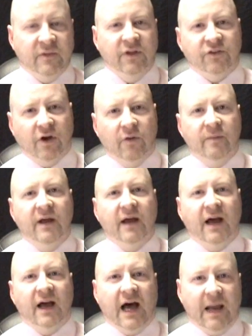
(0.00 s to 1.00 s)
So
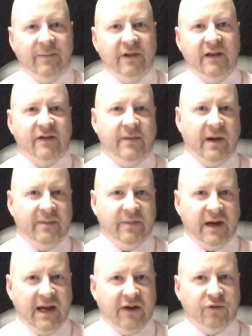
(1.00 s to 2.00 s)
I believe I'm
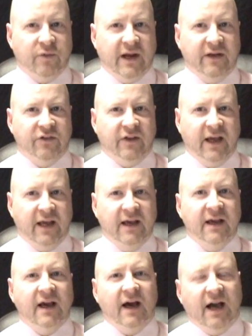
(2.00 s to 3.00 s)
unbiased when I say
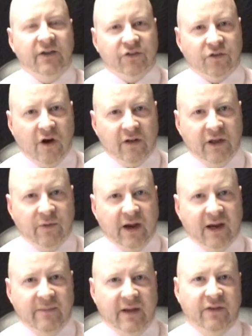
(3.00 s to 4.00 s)
I strongly
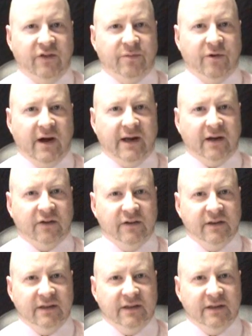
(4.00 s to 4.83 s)
recommend this product,